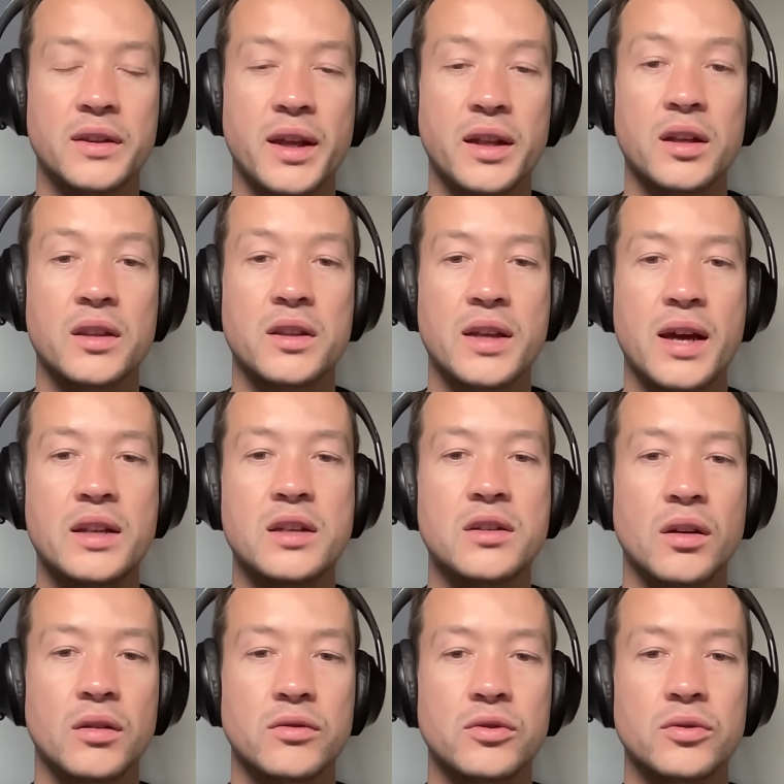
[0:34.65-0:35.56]
and then at the
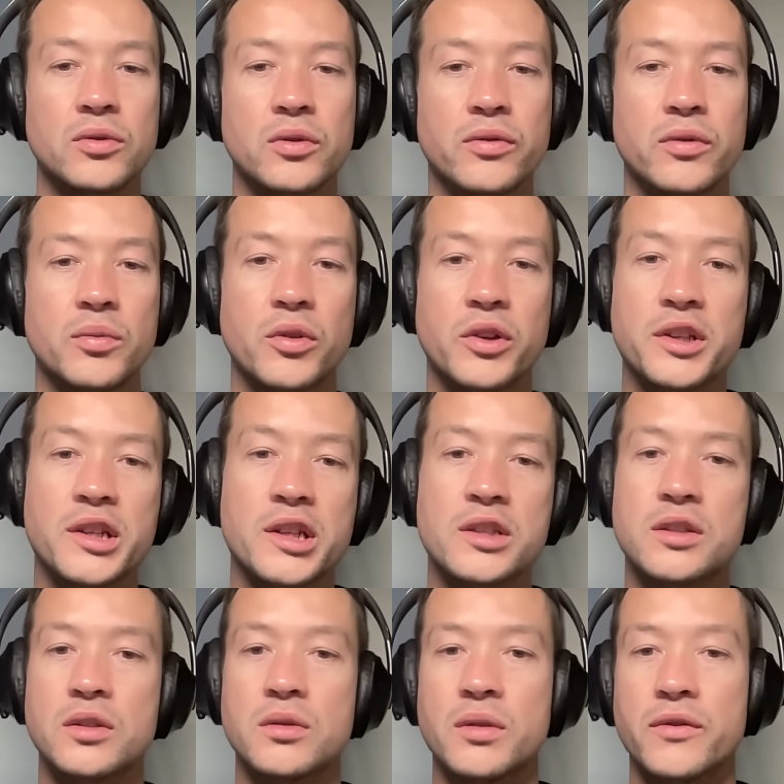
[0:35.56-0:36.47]
end I'll talk through what you
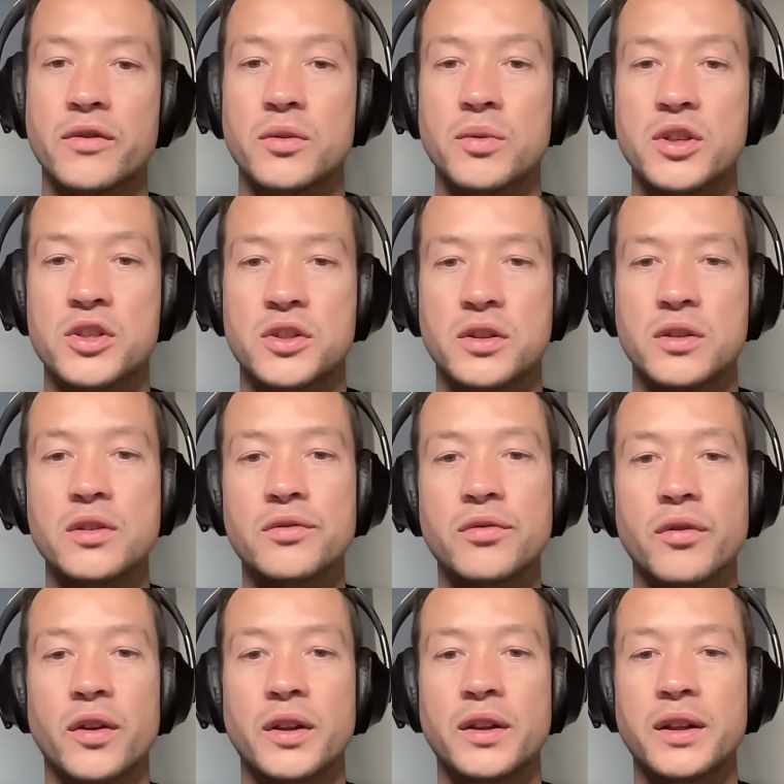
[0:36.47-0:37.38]
need to do if you wish to
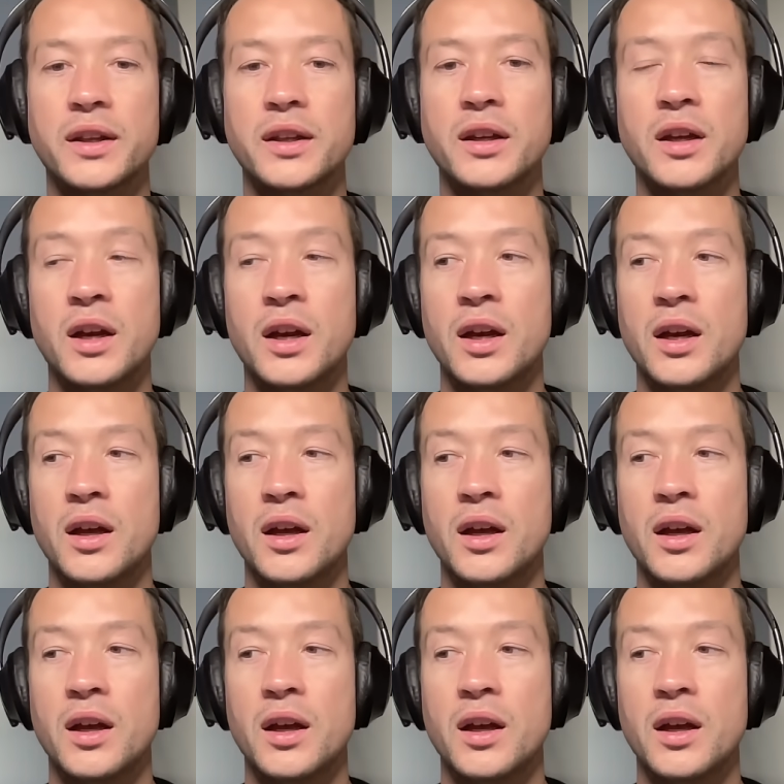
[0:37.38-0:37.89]
use Refundee.